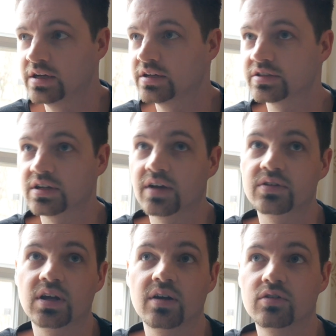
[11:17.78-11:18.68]
Doesn't have
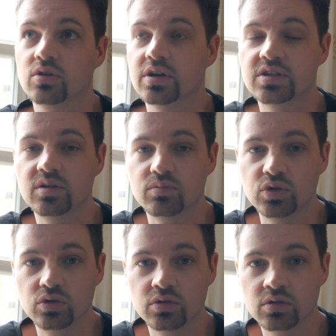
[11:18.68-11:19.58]
to have crazy
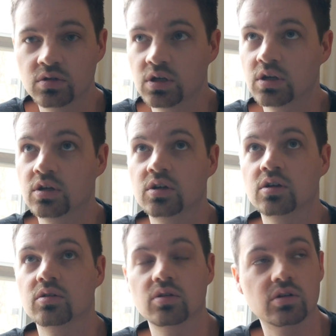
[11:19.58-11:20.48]
moon
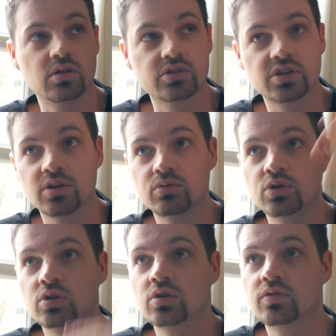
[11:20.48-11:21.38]
or
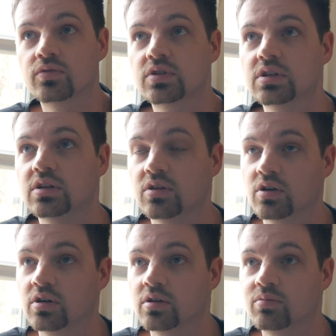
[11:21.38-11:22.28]
sunroofs
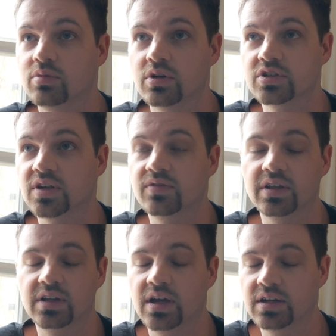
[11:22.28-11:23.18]
or, you know, stuff
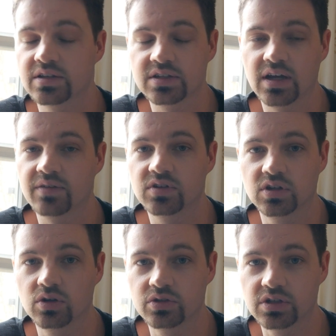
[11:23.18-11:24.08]
like that. It doesn't have to
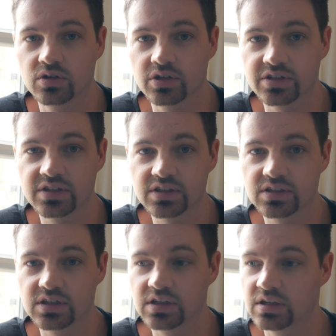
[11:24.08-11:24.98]
go 0 to
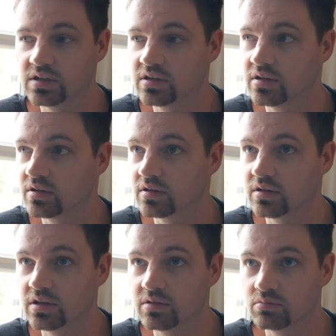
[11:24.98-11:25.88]
60
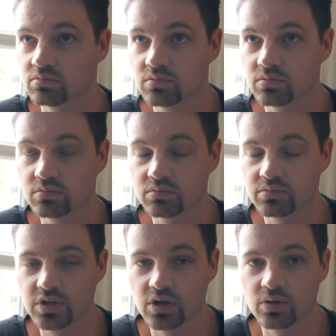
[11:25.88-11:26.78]
in
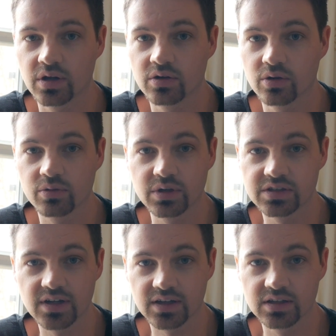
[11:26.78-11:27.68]
you know, under 3
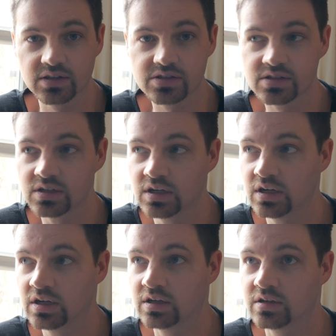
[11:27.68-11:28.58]
seconds.
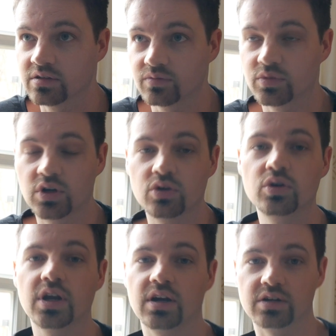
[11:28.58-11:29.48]
You know,
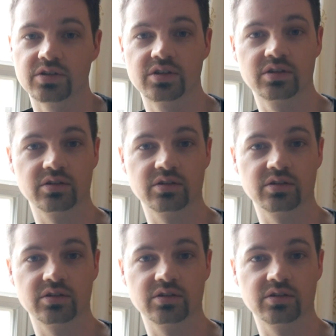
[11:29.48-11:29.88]
who cares?